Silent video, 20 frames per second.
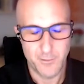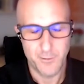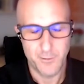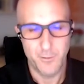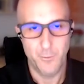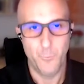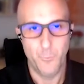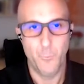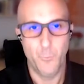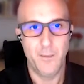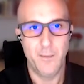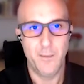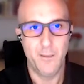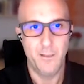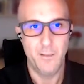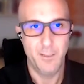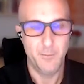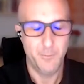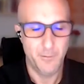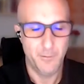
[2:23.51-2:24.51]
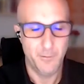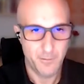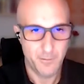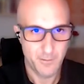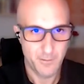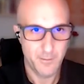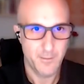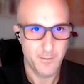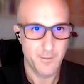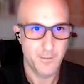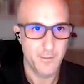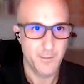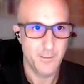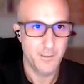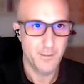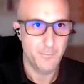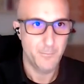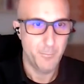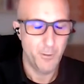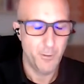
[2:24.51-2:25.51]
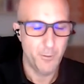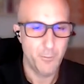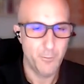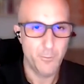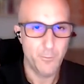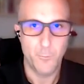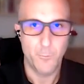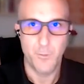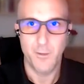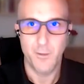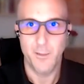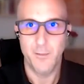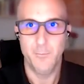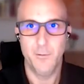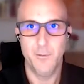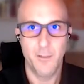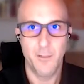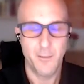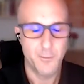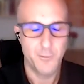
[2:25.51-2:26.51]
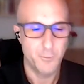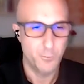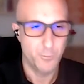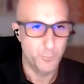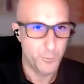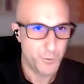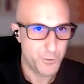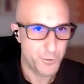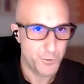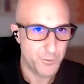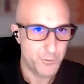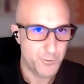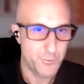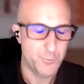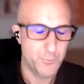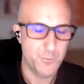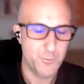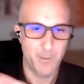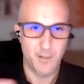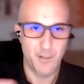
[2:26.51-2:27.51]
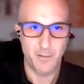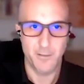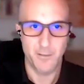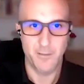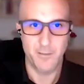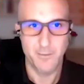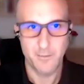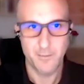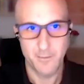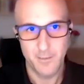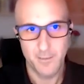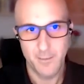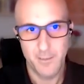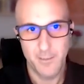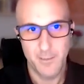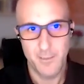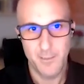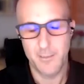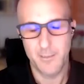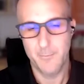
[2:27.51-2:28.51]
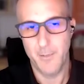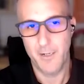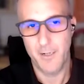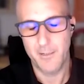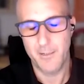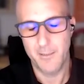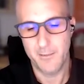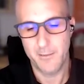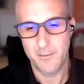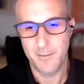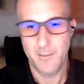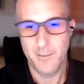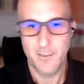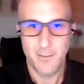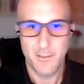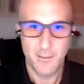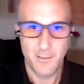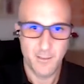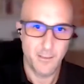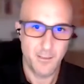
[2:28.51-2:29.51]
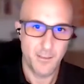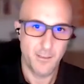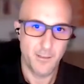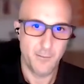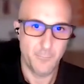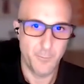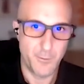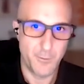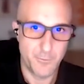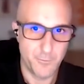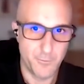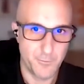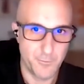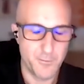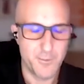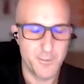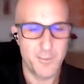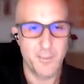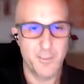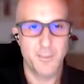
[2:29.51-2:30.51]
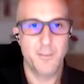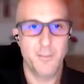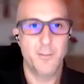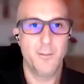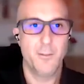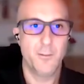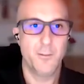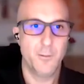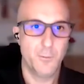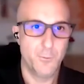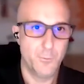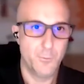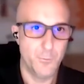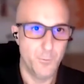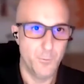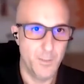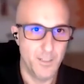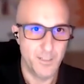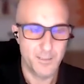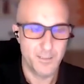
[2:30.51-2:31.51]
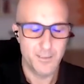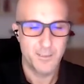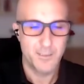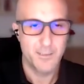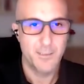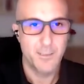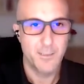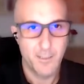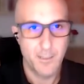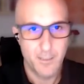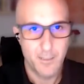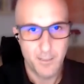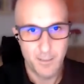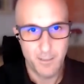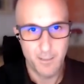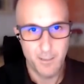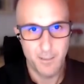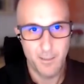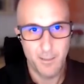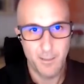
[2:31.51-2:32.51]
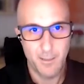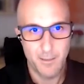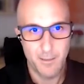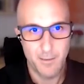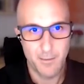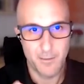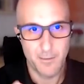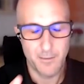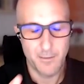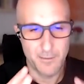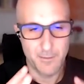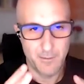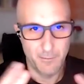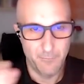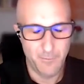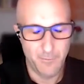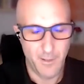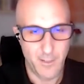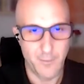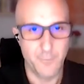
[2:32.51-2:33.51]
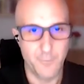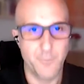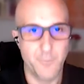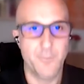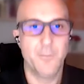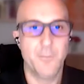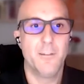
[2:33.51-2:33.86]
So we deliver a product, we deliver a solution to the market, and the market returns to us the value